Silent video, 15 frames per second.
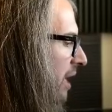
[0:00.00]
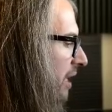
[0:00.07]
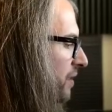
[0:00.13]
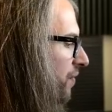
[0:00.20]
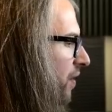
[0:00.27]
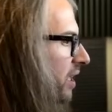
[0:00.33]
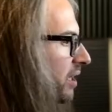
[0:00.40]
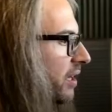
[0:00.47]
And
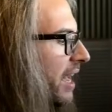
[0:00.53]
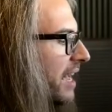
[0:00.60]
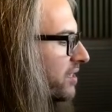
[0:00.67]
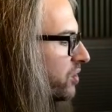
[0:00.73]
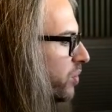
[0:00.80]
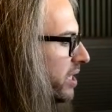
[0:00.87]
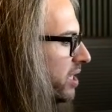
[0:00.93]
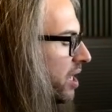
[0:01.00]
it's funny,
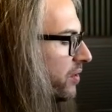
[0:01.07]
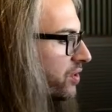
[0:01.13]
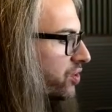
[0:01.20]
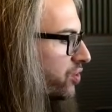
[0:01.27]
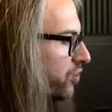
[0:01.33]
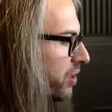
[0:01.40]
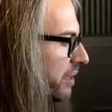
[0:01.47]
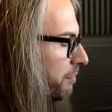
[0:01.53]
last week on the
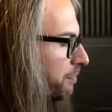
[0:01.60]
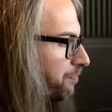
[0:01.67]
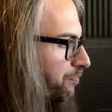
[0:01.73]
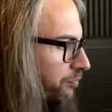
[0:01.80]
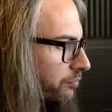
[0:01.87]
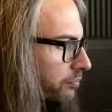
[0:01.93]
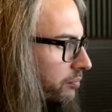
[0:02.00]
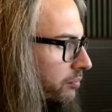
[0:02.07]
stream,
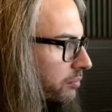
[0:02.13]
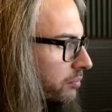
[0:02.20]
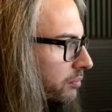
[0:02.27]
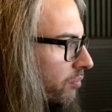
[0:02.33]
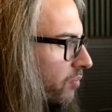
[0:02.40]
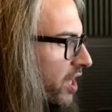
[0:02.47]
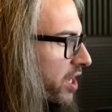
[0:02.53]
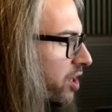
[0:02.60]

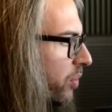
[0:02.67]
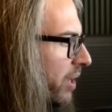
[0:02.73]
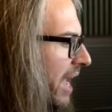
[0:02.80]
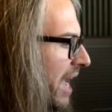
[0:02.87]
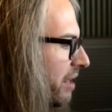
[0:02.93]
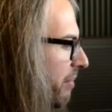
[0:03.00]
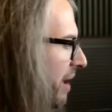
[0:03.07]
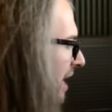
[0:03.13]
you know, we
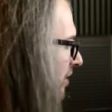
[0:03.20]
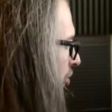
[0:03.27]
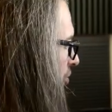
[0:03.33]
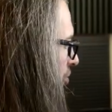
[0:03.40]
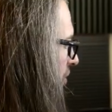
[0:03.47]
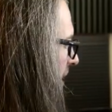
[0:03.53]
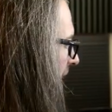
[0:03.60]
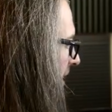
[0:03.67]
had
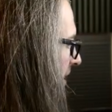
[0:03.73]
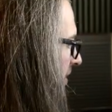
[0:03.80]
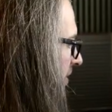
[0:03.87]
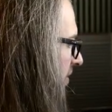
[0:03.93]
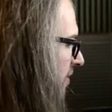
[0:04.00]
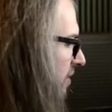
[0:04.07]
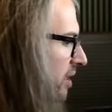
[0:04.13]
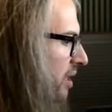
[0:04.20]
Imagine
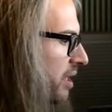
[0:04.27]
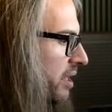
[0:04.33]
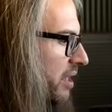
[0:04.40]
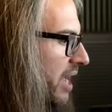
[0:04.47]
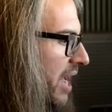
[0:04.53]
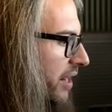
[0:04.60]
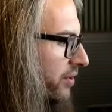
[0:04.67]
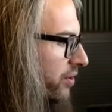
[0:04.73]
Dragons
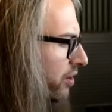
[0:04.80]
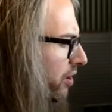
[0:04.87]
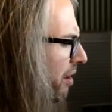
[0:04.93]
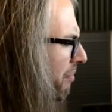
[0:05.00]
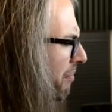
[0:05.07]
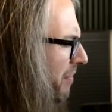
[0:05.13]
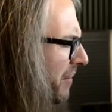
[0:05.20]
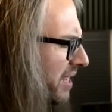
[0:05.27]
editor,
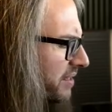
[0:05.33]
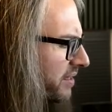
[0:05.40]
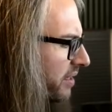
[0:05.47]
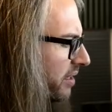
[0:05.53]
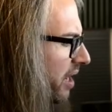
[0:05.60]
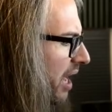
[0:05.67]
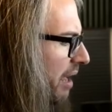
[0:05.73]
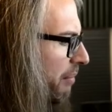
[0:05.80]

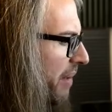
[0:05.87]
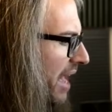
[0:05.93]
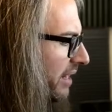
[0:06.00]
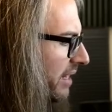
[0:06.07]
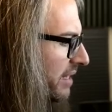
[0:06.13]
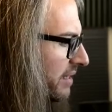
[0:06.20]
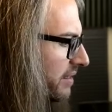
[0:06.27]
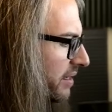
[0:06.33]
amazing guy,
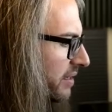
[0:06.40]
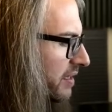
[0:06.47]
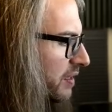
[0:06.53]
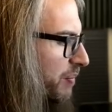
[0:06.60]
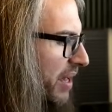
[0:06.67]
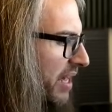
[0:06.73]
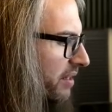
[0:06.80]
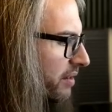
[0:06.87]
Matt Eastin,
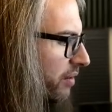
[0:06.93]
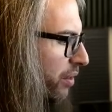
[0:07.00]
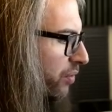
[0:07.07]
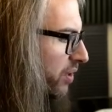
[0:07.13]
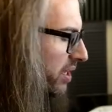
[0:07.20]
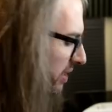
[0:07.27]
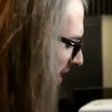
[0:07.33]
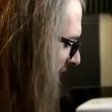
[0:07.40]
spent
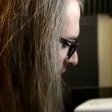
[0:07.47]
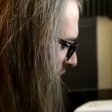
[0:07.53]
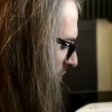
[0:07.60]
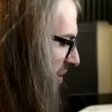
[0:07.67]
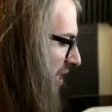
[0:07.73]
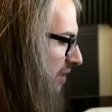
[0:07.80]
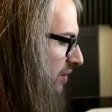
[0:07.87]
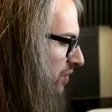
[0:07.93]
three days
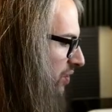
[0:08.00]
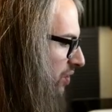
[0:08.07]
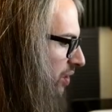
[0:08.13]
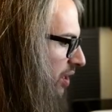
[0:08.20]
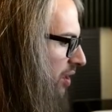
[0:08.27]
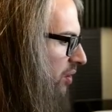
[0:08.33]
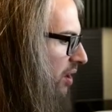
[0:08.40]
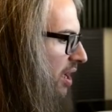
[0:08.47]
with me in the
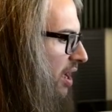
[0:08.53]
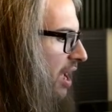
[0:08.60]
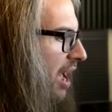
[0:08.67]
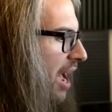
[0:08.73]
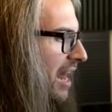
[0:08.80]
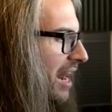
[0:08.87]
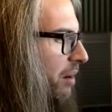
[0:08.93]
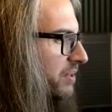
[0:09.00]
studio.
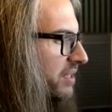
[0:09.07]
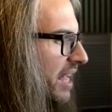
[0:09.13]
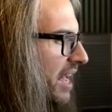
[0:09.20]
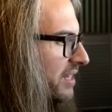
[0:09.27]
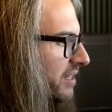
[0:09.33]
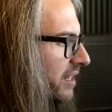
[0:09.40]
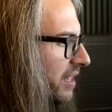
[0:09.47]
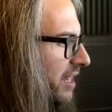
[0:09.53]
And I was
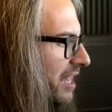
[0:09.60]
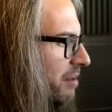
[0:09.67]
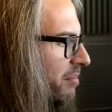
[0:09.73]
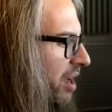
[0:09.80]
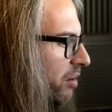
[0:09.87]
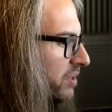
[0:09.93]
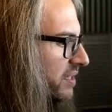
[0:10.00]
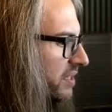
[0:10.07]
asking
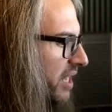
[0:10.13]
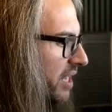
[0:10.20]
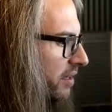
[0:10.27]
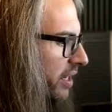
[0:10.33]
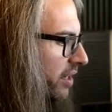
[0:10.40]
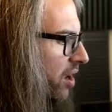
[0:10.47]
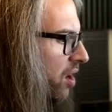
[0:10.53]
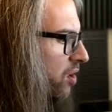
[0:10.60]
him, I was
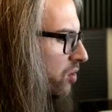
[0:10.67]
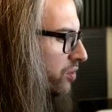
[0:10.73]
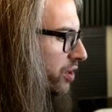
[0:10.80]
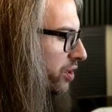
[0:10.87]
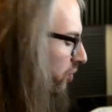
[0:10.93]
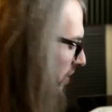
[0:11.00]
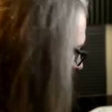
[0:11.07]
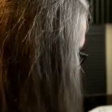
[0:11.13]
saying like, oh,
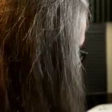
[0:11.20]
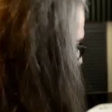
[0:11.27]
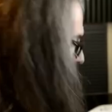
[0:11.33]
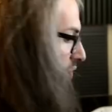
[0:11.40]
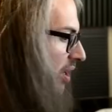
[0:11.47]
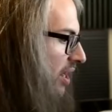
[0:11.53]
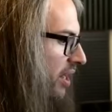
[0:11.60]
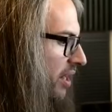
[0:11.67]
do you
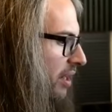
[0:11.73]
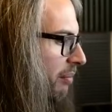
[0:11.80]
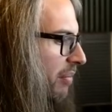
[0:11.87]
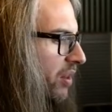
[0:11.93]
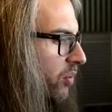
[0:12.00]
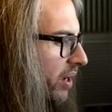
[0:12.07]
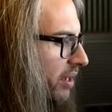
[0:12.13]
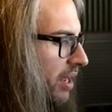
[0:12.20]
ever, uh, and
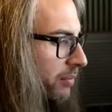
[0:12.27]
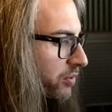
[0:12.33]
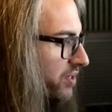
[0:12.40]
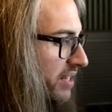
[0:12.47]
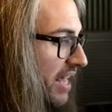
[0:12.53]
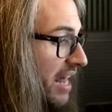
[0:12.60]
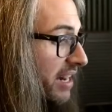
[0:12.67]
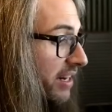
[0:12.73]
by the way, I'm
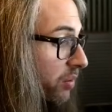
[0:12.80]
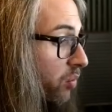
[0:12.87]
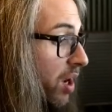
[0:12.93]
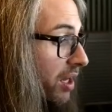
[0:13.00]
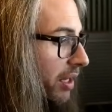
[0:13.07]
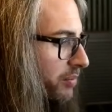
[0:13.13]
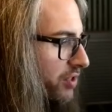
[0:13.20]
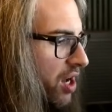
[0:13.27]
just editing
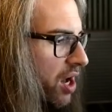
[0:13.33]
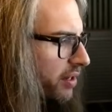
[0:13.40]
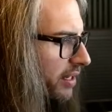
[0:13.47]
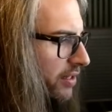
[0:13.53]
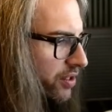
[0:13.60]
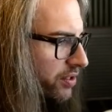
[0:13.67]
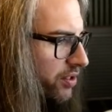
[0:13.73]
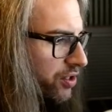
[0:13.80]
while I'm
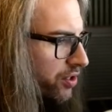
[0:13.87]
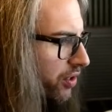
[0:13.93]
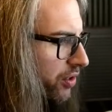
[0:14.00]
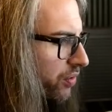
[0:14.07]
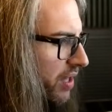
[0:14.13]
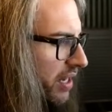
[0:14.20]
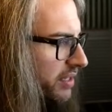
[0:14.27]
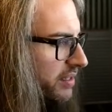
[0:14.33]
talking just to show
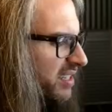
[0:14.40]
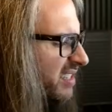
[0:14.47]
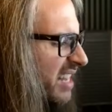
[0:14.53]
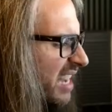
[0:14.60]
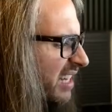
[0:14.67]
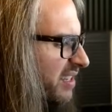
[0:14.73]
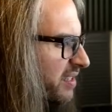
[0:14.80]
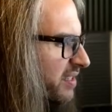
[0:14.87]
you that it's
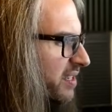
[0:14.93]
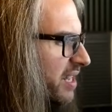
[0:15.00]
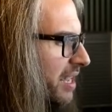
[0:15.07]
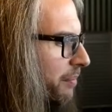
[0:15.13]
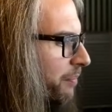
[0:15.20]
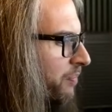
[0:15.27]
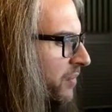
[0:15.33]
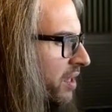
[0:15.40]
exactly the
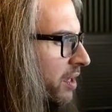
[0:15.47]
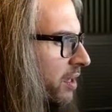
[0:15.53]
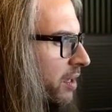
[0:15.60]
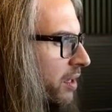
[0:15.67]
same.